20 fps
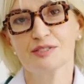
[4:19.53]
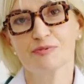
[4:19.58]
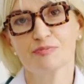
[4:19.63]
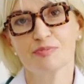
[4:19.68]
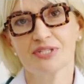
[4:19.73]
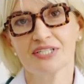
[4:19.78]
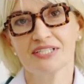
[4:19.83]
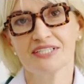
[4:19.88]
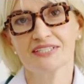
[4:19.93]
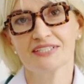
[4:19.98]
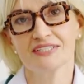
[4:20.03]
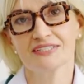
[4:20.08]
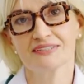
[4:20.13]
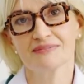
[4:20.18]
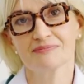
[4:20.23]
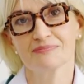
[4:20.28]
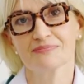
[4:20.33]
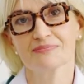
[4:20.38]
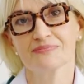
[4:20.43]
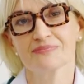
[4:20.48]
Okay.
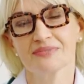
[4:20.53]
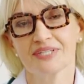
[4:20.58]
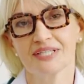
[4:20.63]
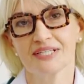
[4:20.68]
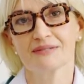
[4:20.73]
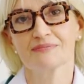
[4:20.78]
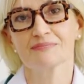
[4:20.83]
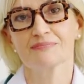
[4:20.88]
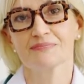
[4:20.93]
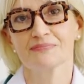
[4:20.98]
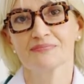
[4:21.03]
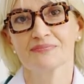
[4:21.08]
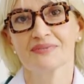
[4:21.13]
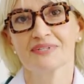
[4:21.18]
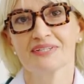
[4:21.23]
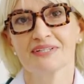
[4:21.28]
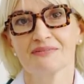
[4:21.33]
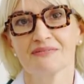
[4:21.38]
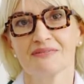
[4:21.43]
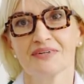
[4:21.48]
Do they burn
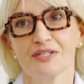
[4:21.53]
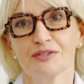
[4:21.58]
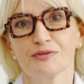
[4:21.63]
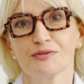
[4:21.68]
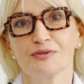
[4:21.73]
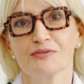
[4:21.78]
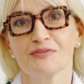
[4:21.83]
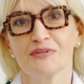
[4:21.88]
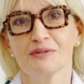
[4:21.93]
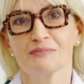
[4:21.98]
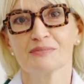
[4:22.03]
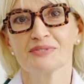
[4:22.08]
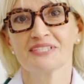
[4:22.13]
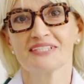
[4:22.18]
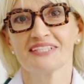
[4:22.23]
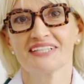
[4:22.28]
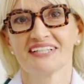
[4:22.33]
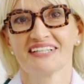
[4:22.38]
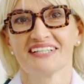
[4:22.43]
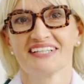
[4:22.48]
them or something, or just dispose